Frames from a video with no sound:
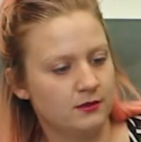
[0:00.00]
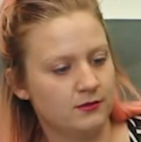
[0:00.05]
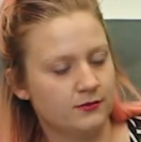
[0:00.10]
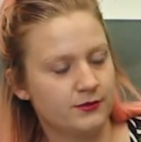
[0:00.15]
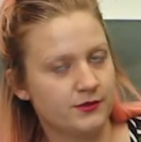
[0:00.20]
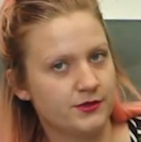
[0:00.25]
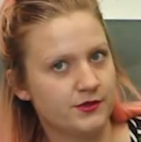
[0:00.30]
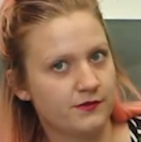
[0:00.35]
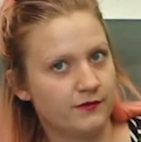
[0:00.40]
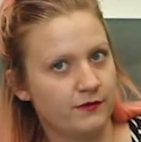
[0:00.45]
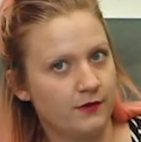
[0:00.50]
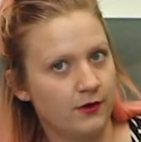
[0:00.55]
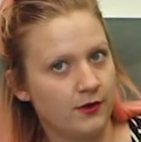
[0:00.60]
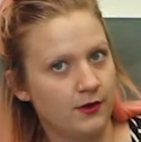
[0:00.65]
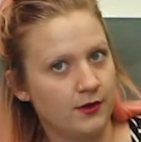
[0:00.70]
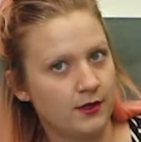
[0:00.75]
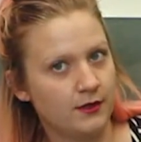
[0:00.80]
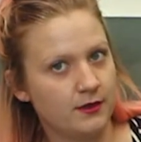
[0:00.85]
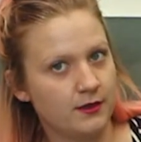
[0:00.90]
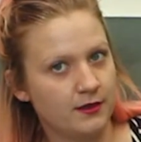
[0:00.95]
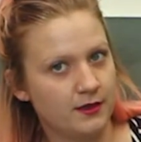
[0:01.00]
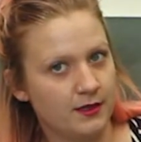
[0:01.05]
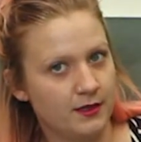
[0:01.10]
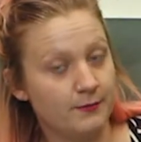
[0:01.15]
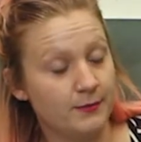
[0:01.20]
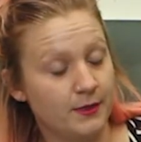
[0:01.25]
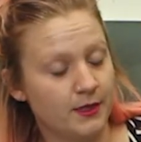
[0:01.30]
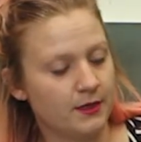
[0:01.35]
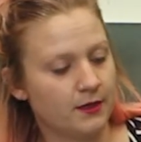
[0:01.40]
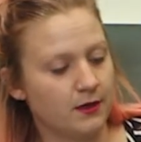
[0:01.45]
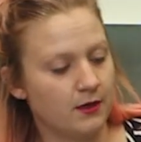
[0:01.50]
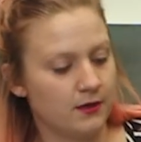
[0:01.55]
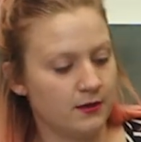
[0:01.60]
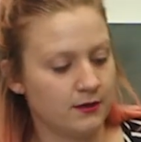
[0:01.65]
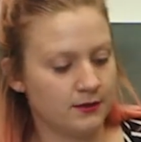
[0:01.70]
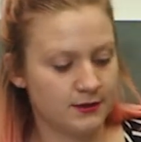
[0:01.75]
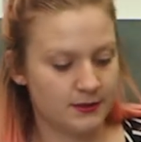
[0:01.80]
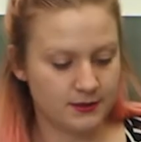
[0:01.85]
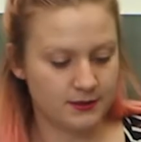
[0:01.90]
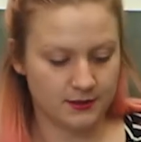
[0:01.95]
ruscifolia, I think Million
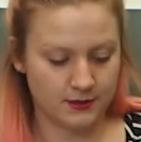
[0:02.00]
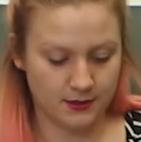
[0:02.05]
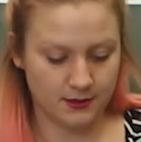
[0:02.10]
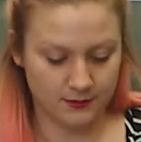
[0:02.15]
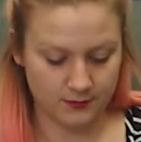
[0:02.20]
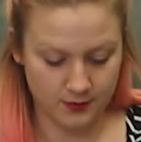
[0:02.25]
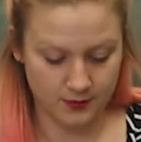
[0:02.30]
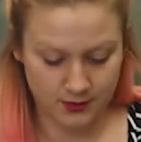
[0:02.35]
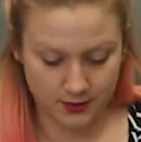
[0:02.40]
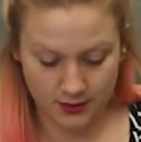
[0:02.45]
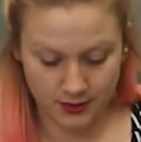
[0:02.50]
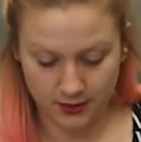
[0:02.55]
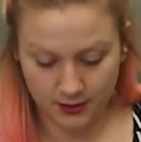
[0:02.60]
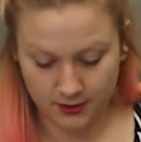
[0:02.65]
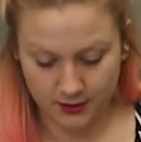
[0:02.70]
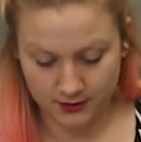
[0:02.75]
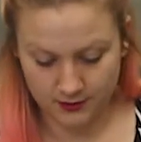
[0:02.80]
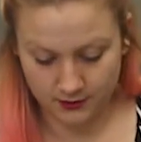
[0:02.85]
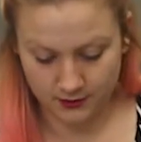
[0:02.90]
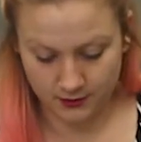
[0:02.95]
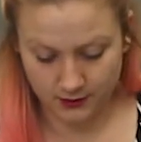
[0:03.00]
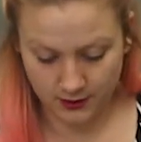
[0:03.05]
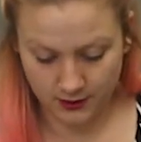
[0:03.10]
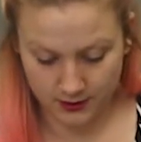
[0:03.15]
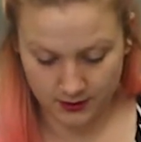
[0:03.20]
Hearts Dischidia, is going